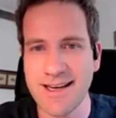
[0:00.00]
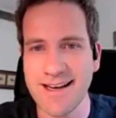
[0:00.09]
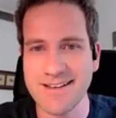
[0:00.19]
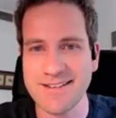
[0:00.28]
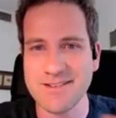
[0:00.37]

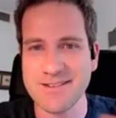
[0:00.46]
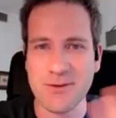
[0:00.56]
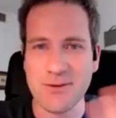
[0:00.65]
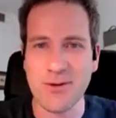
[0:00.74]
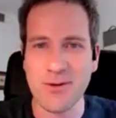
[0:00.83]
kind of
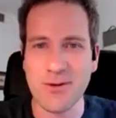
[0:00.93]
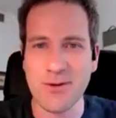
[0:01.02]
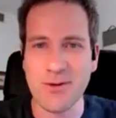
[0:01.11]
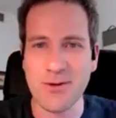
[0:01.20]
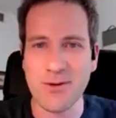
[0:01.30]

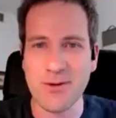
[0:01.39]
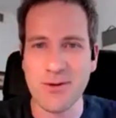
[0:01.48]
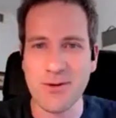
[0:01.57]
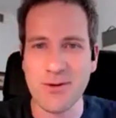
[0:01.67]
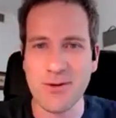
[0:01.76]
where
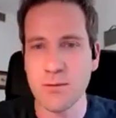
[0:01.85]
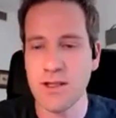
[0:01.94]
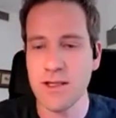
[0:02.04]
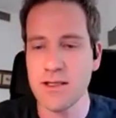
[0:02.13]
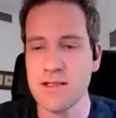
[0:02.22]
you're at
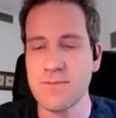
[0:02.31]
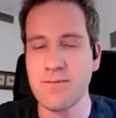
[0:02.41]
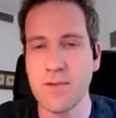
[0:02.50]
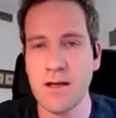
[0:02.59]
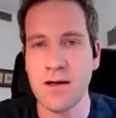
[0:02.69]
with this,
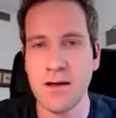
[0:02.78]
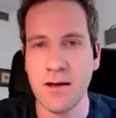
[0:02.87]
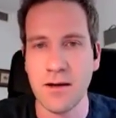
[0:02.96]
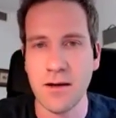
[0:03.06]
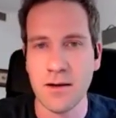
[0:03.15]

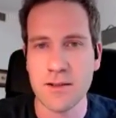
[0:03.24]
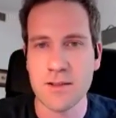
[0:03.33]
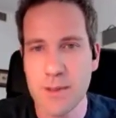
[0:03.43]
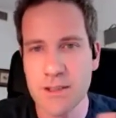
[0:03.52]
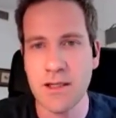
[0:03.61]

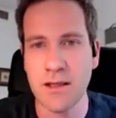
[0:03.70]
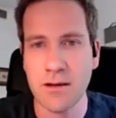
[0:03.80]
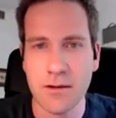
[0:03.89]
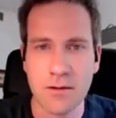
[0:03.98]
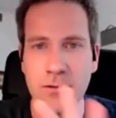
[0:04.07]
especially,